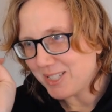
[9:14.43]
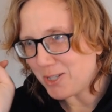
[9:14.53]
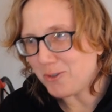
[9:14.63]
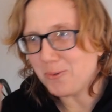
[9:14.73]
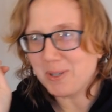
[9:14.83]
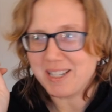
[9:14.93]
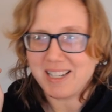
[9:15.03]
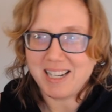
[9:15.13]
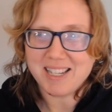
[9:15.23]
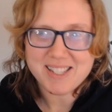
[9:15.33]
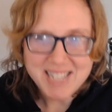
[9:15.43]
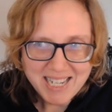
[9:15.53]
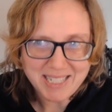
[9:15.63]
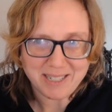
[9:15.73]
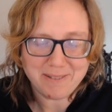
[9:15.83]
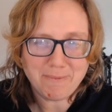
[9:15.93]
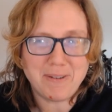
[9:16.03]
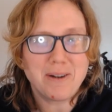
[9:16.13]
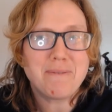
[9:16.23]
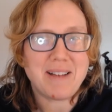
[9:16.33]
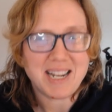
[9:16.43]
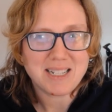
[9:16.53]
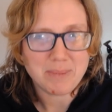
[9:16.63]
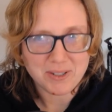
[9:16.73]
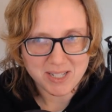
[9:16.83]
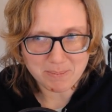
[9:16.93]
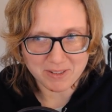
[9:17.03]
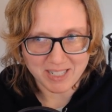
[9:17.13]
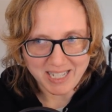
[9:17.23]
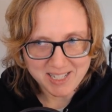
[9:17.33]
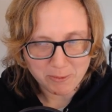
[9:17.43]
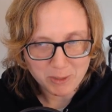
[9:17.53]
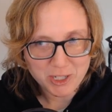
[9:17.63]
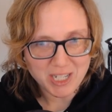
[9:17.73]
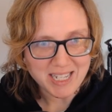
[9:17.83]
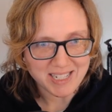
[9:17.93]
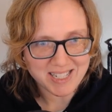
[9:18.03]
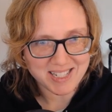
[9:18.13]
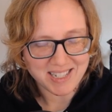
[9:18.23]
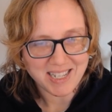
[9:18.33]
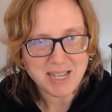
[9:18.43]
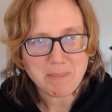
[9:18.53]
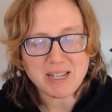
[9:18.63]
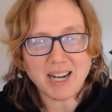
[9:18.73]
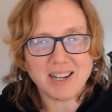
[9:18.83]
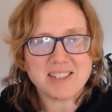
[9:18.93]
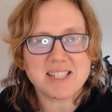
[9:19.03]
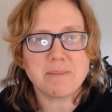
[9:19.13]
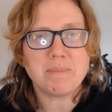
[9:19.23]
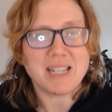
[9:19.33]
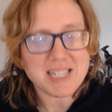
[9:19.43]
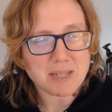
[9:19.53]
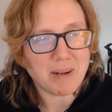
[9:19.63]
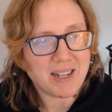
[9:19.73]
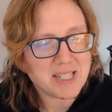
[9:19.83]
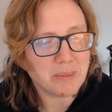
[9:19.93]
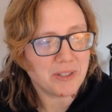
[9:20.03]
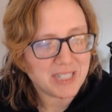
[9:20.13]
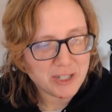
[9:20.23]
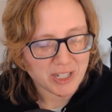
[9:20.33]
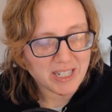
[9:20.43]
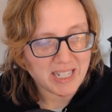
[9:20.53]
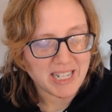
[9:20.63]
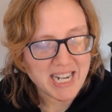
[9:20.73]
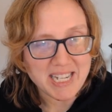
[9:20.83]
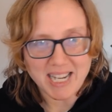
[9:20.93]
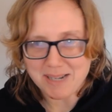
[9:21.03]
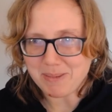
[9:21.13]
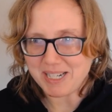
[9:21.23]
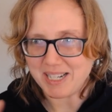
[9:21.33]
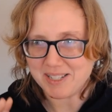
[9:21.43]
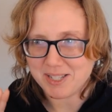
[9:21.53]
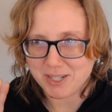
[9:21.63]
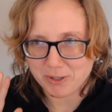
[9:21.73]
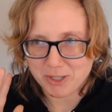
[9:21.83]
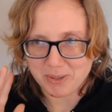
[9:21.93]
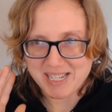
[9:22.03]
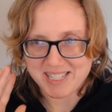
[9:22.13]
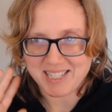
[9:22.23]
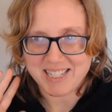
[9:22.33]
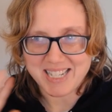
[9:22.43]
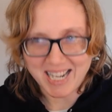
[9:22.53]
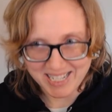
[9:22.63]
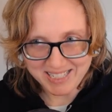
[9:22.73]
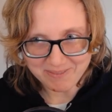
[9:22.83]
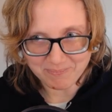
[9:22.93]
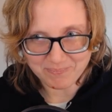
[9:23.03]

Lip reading: to a second fun fact about zipper lines, which is because the biggest possible digit in a 9x9 Sudoku is 9,